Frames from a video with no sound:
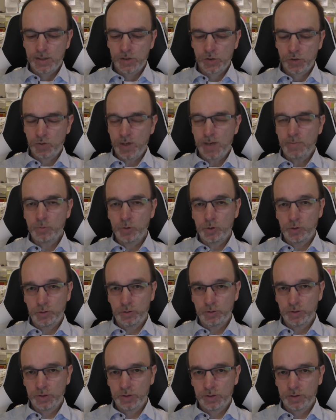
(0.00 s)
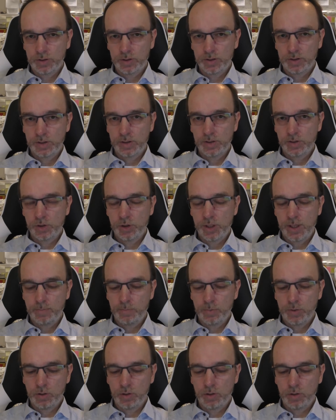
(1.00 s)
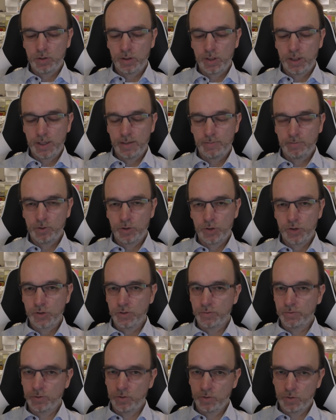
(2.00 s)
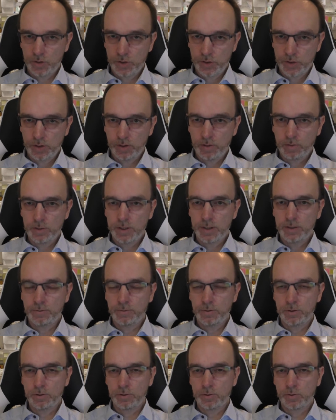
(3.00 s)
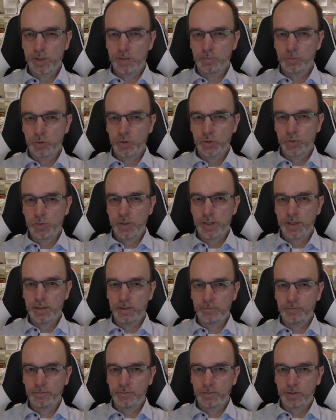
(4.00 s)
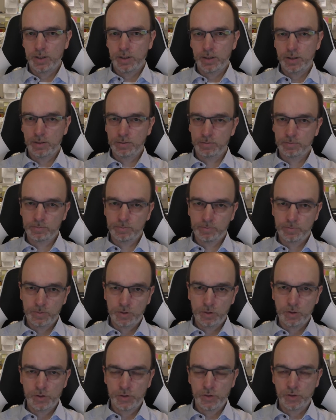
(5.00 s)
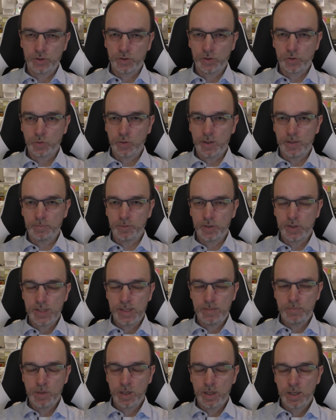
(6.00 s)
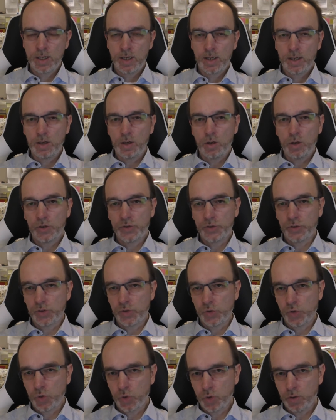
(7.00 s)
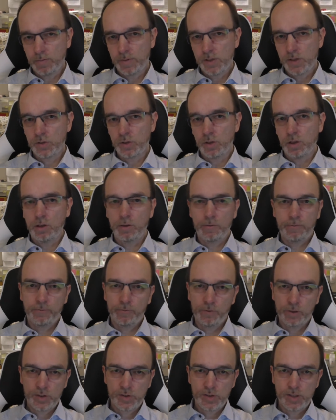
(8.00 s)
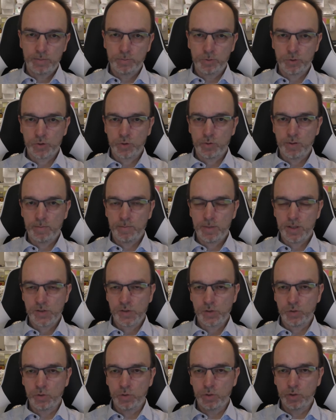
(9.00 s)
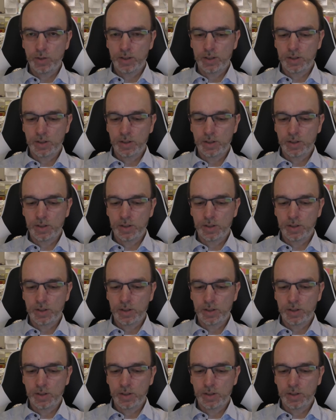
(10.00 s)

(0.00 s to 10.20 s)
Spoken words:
Scrum roles. This chapter covers, of course, the 3 different Scrum roles we have. Also the Scrum team, also the service of, for example, Scrum Master to the